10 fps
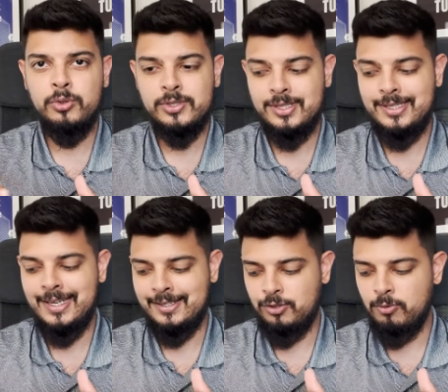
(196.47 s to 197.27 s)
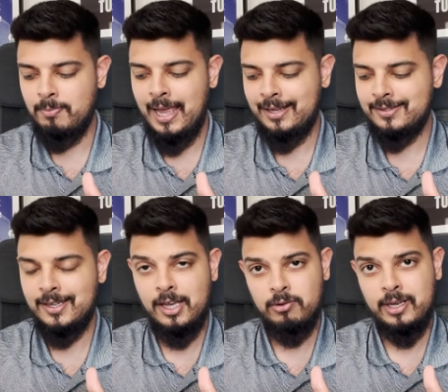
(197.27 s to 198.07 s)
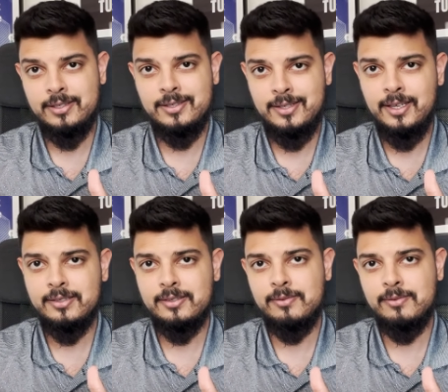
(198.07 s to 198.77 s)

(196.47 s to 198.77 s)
to six, you're maxing out at six,